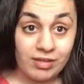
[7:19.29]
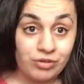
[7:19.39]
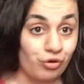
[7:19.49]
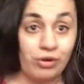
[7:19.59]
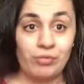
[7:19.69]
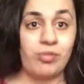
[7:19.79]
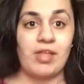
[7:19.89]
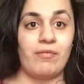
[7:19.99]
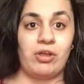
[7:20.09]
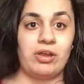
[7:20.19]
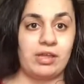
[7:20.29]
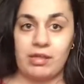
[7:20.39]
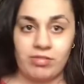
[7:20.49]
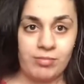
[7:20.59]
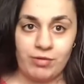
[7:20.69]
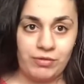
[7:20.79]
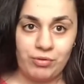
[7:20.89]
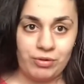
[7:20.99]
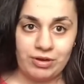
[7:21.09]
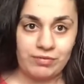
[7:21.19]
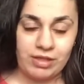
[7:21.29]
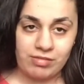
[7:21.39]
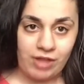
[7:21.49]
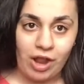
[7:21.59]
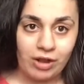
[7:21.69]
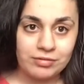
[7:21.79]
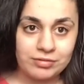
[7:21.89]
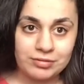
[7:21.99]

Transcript: Jordyn was never gonna kiss him if he wouldn't have kissed her.